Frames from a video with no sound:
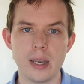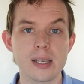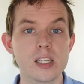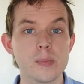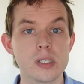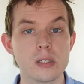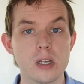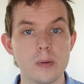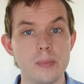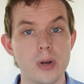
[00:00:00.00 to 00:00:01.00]
Next up is
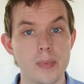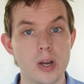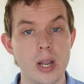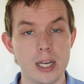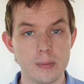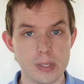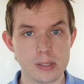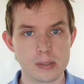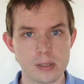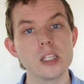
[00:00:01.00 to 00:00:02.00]
Adobe Premiere Elements.